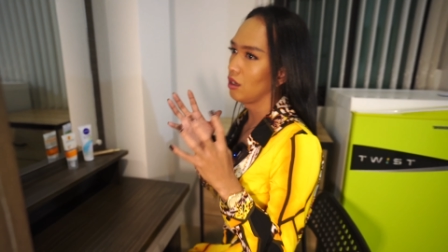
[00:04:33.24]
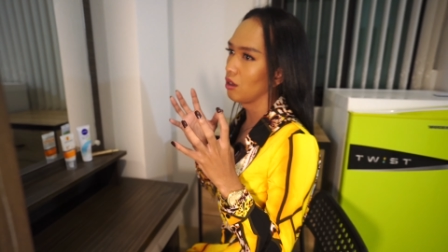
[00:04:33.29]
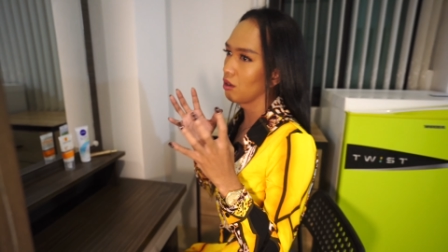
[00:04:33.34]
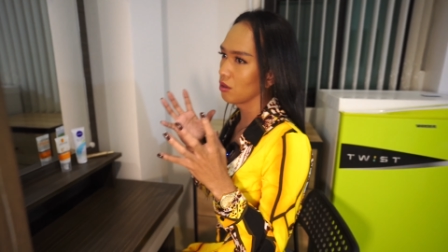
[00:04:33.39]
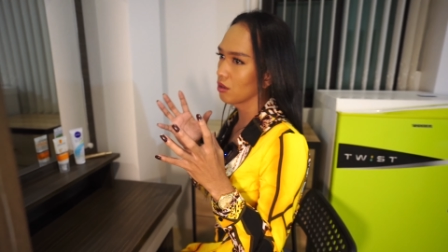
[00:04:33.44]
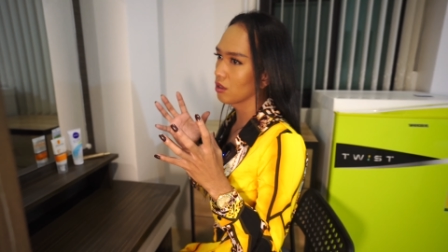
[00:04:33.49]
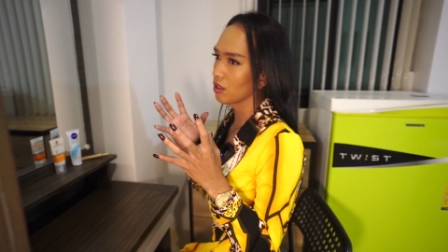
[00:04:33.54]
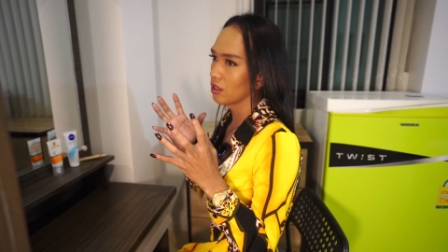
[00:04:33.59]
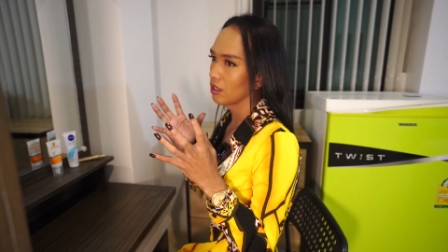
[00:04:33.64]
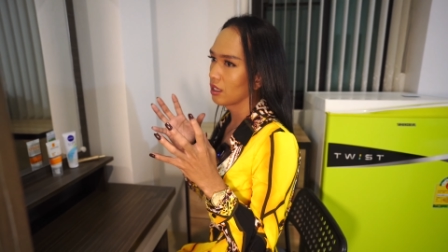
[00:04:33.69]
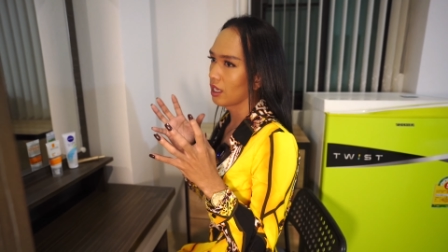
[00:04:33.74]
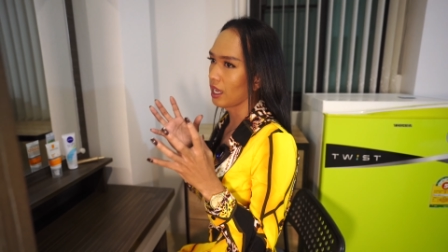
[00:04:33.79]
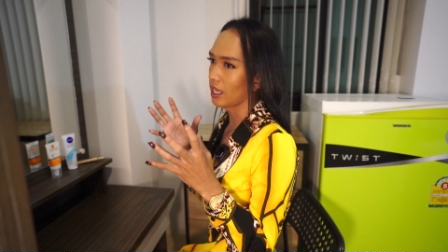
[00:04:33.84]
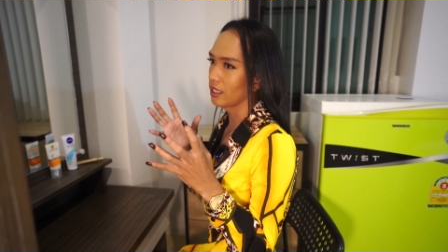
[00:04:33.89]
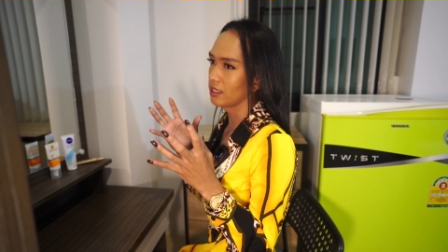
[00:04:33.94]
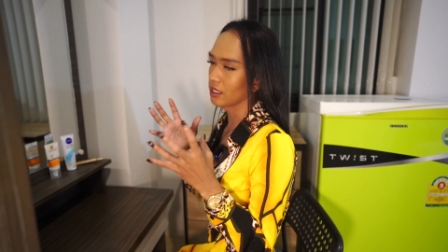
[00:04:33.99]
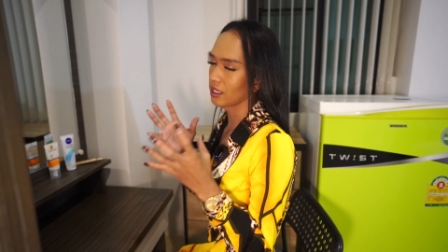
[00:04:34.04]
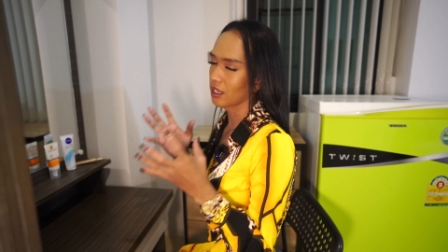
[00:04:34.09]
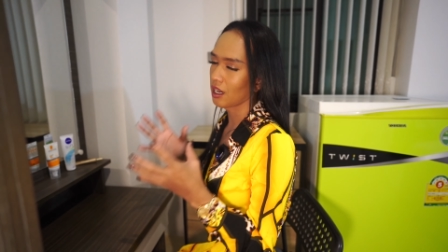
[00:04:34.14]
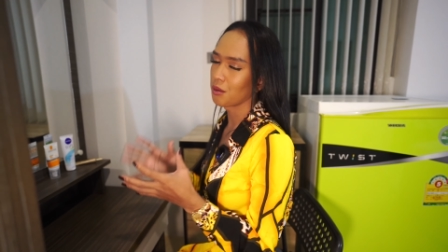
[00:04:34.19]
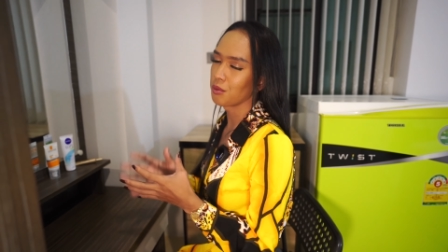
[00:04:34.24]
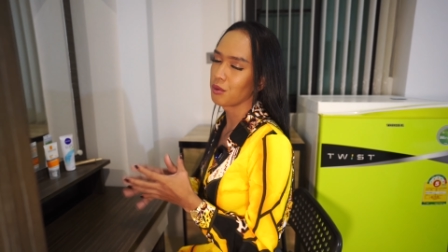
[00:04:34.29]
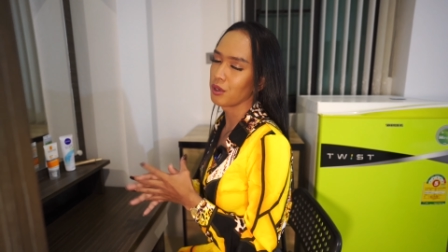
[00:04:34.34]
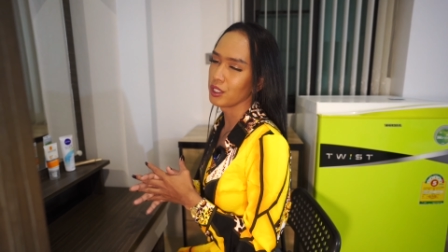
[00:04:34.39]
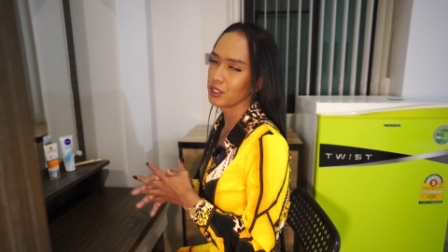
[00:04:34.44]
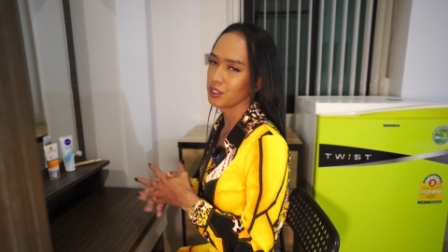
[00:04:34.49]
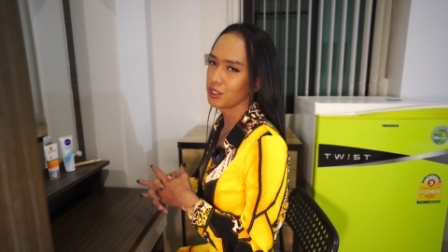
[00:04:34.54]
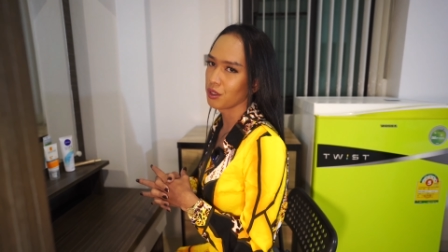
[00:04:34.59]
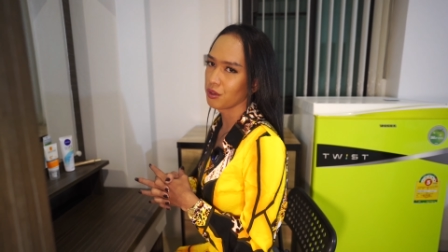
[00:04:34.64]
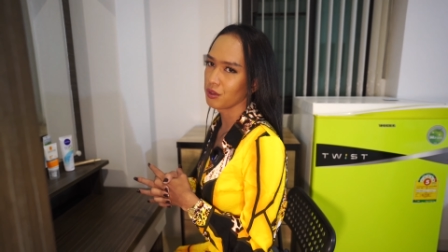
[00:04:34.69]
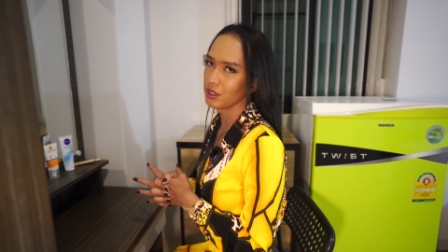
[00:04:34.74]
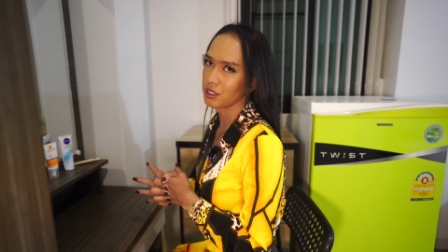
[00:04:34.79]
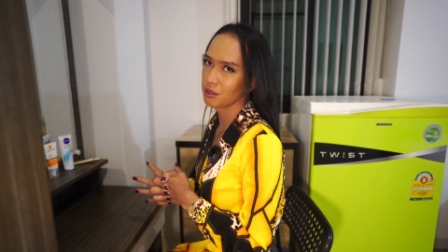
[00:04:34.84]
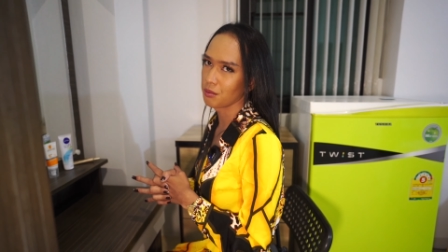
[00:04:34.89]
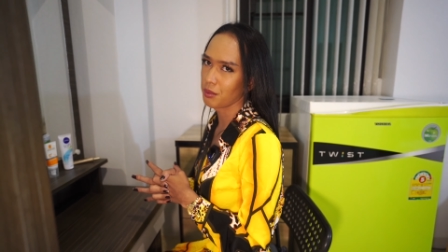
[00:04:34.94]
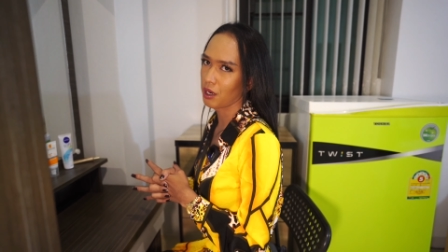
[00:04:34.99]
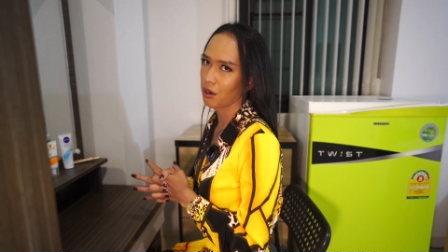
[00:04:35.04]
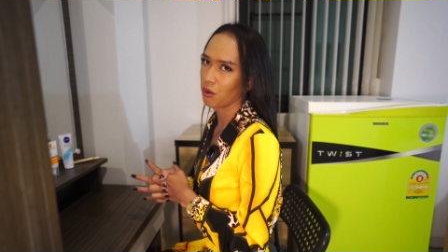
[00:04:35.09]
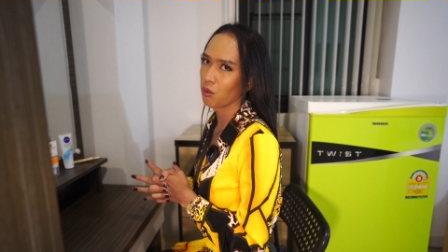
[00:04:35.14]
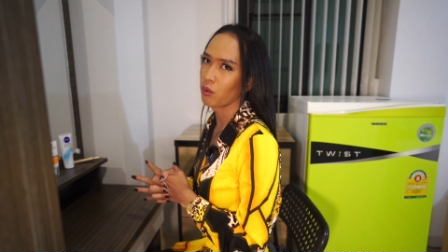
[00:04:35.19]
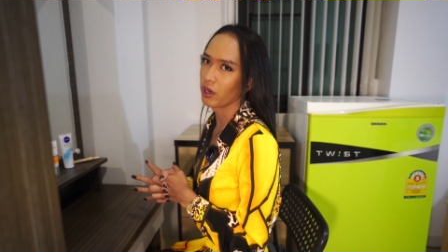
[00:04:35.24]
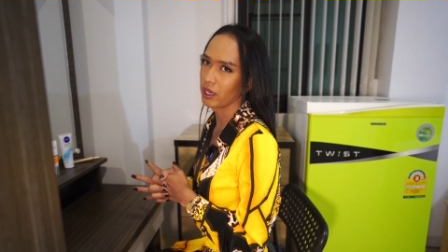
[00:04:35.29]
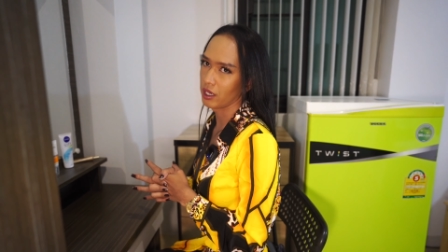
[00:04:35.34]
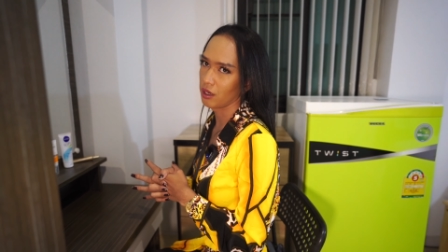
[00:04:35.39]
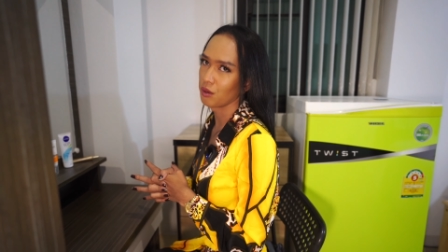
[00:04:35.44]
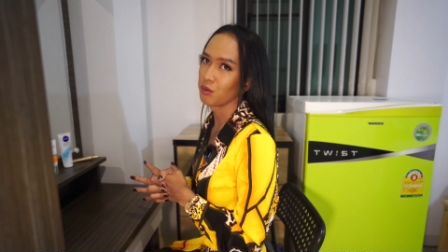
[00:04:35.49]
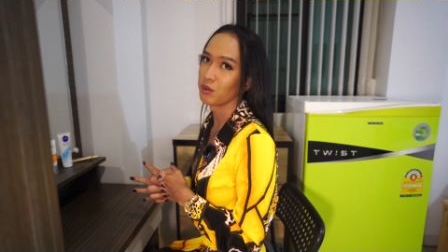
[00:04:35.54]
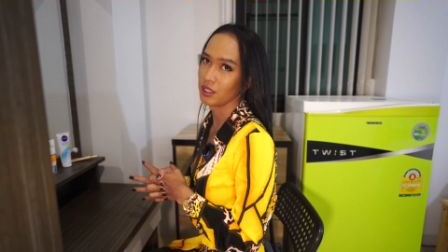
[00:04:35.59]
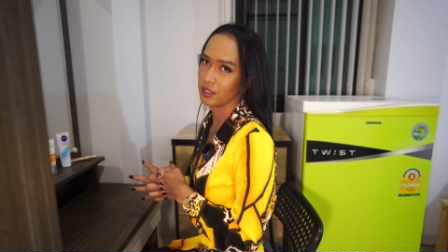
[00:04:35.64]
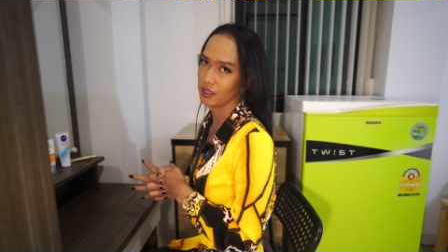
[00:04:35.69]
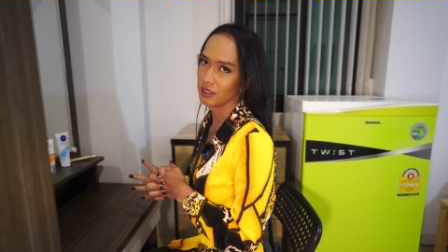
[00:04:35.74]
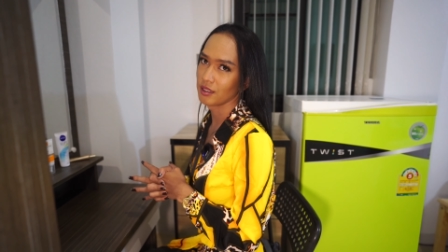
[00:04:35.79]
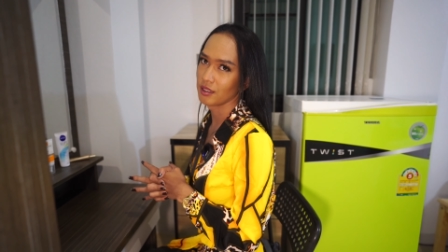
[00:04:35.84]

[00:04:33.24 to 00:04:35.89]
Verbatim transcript: look at the coverage show, it's about one hour.